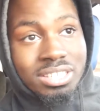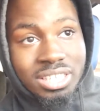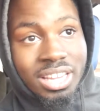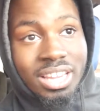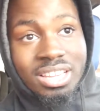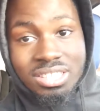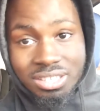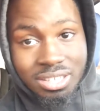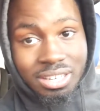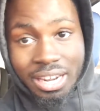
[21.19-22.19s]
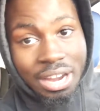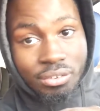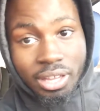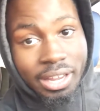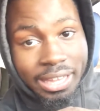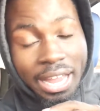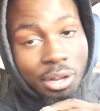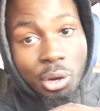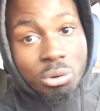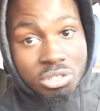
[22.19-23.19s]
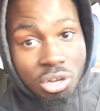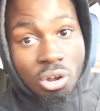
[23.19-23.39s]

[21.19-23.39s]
the scenes and everything that goes